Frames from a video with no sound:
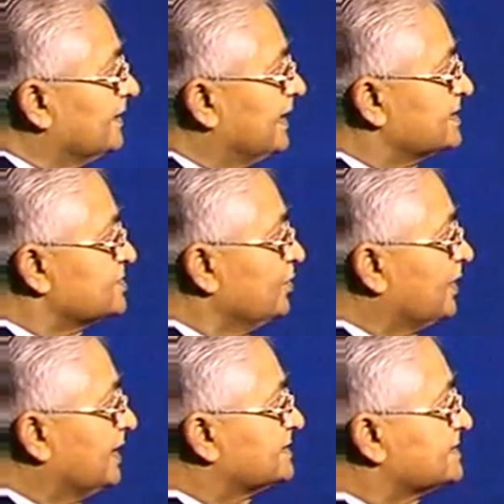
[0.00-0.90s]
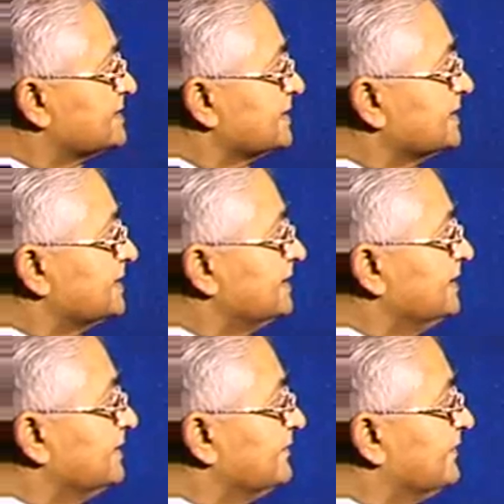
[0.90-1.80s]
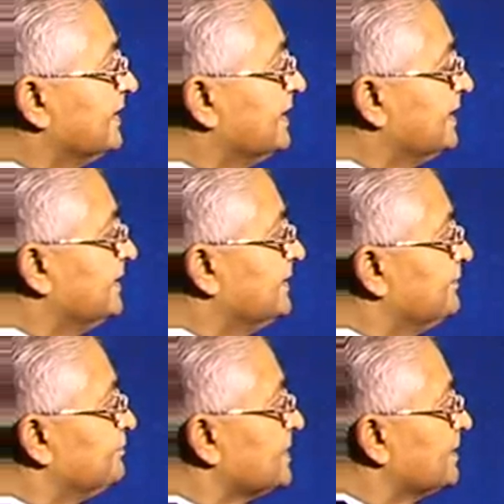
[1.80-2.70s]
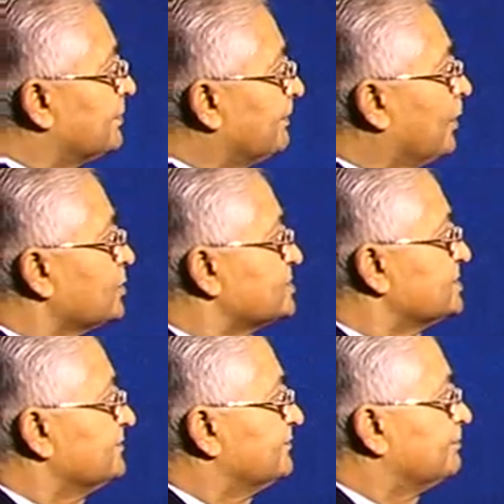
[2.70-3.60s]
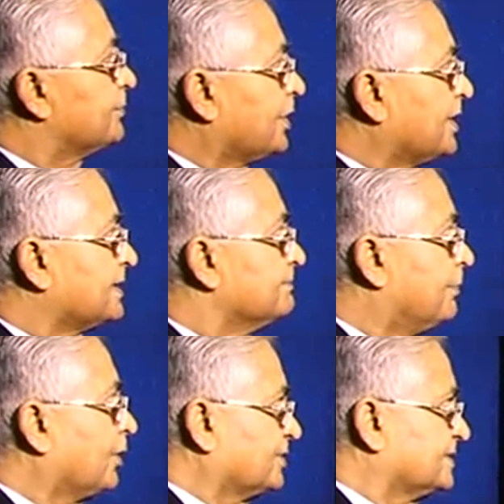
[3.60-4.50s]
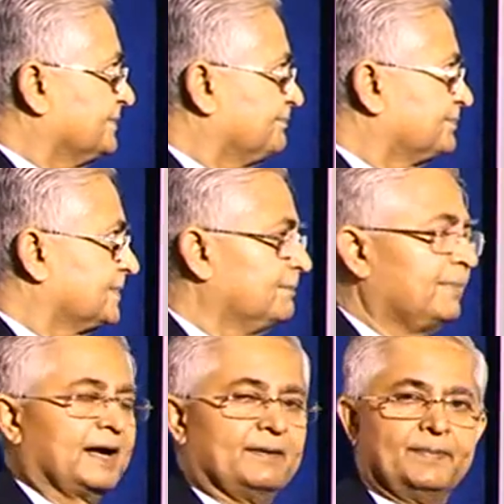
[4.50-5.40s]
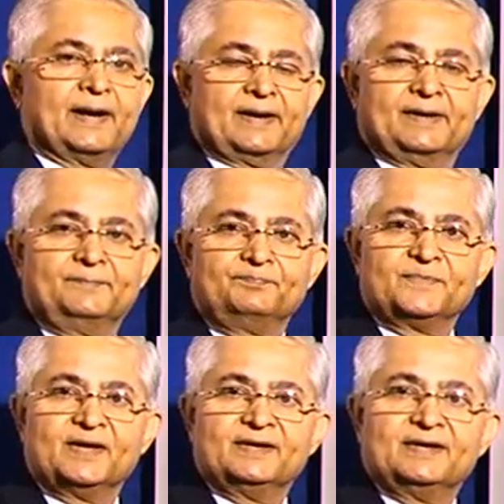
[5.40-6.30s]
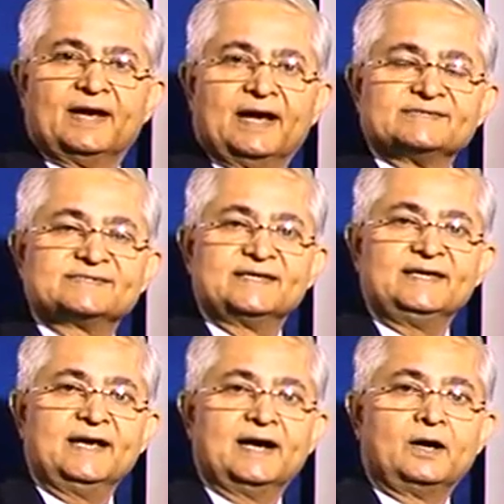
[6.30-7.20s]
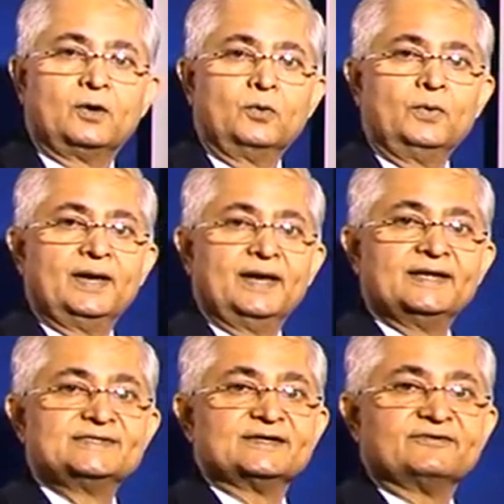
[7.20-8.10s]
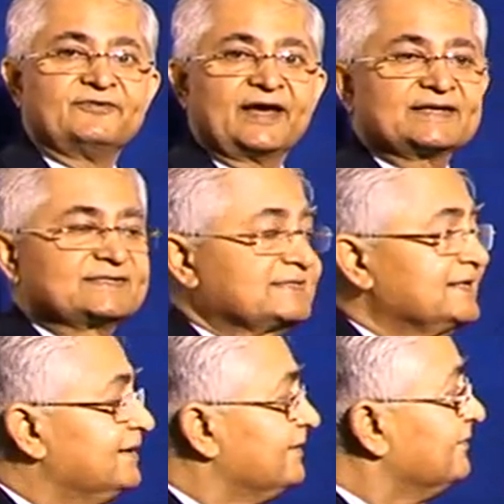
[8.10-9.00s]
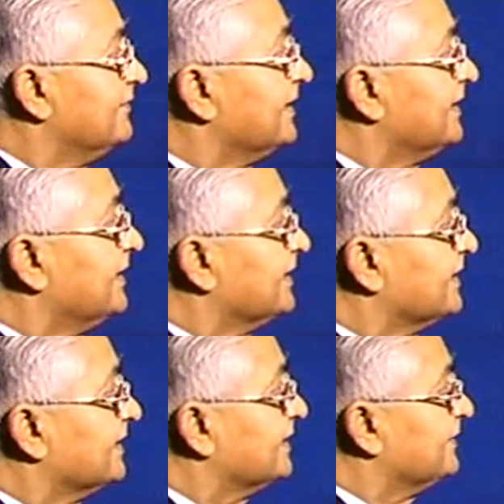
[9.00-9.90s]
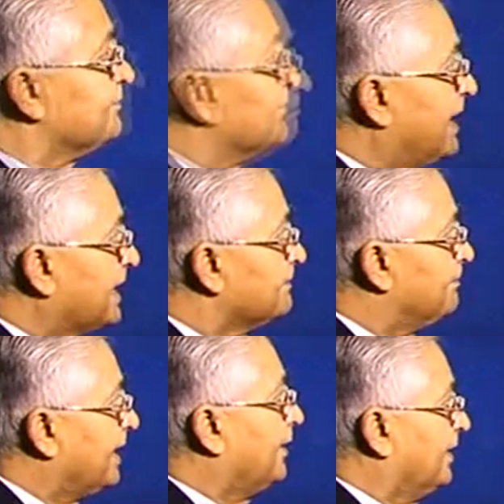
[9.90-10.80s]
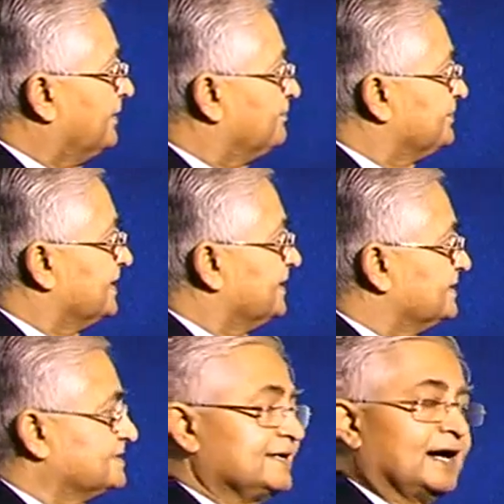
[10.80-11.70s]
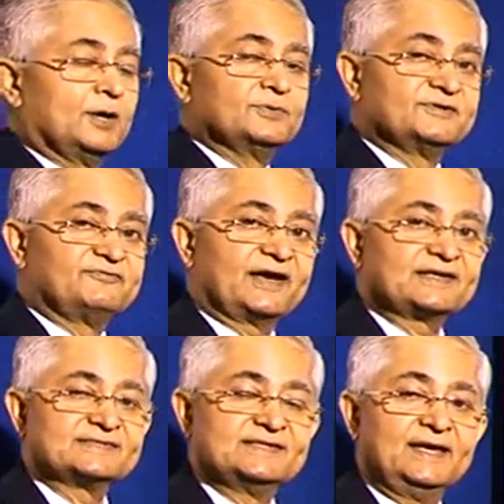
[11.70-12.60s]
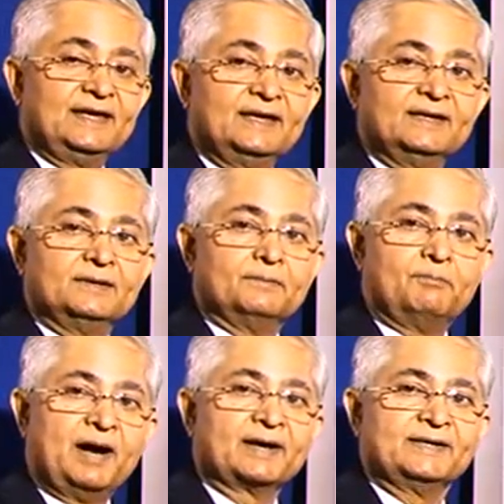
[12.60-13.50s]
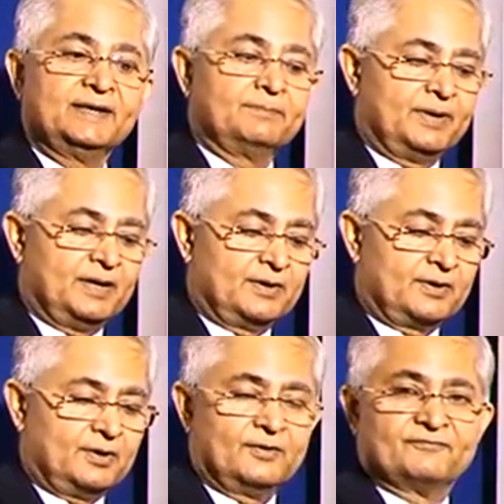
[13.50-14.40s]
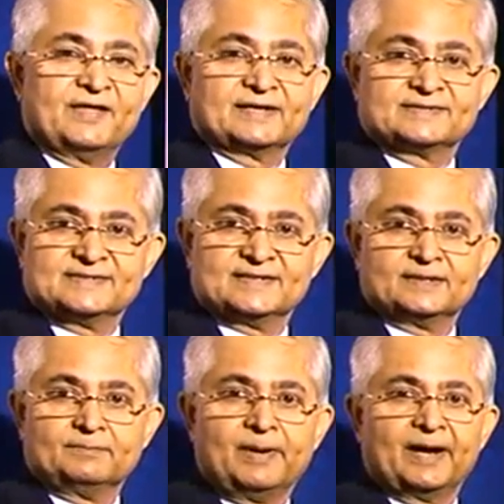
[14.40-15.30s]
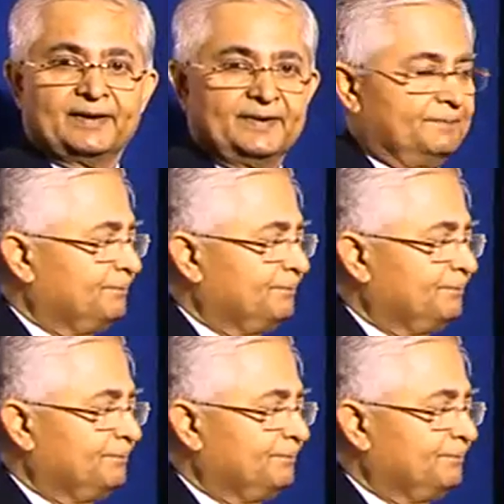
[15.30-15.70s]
Let's look at the proportion of product bought by a buyer and see how it affects the buying power, how it affects the bargaining power of that buyer.